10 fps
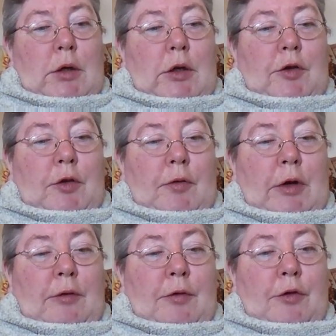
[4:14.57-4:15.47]
he
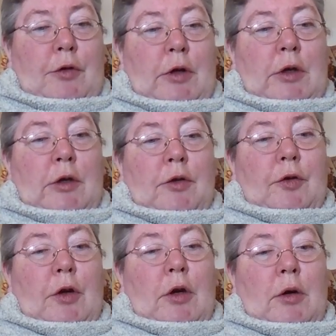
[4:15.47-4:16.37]
survived for 3
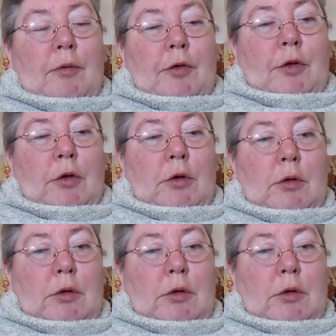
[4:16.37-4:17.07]
years after